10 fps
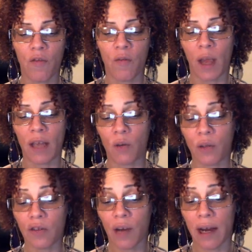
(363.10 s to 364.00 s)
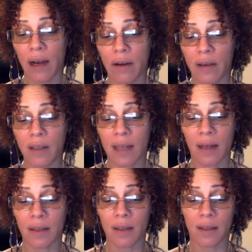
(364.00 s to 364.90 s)
wet or dry hair, style
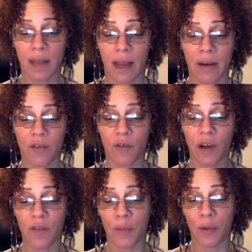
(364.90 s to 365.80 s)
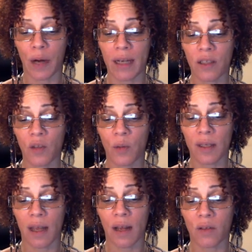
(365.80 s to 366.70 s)
as desired. Great for braids,
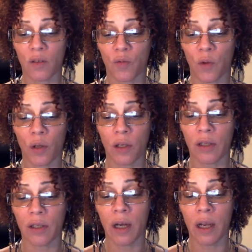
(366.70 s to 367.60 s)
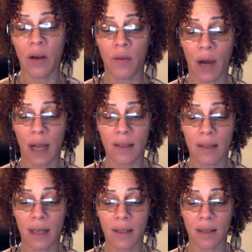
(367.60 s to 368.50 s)
twist outs, roller, rod
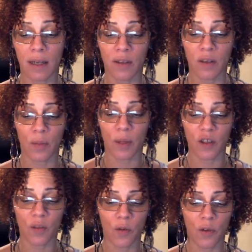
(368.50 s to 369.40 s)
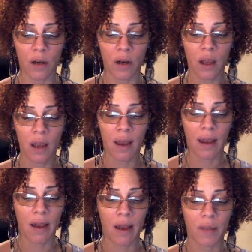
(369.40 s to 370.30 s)
sets, and so much more.
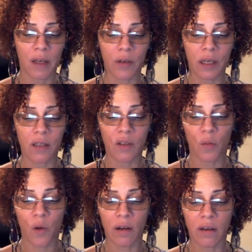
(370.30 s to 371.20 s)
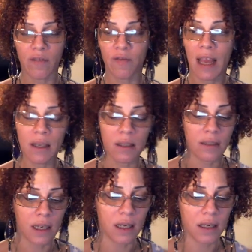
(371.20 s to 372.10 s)
Ingredients are water,
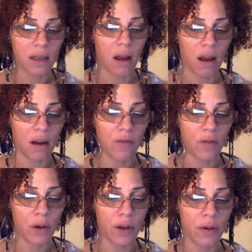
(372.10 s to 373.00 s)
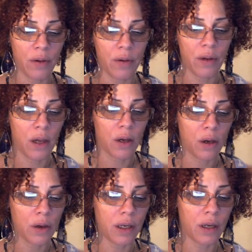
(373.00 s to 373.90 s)
flaxseed, olive oil,
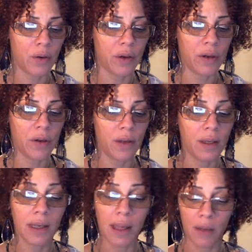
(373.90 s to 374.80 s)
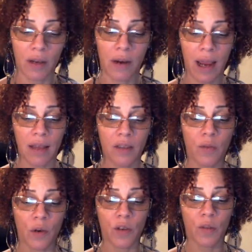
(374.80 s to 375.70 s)
coconut oil, lemongrass,
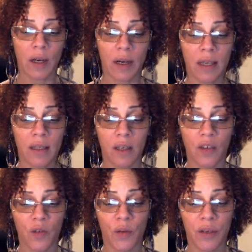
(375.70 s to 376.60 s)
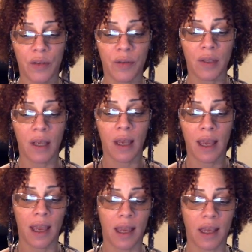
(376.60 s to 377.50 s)
rosemary, essential oils,
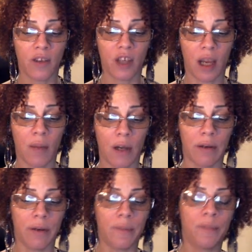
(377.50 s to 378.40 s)
and shea butter.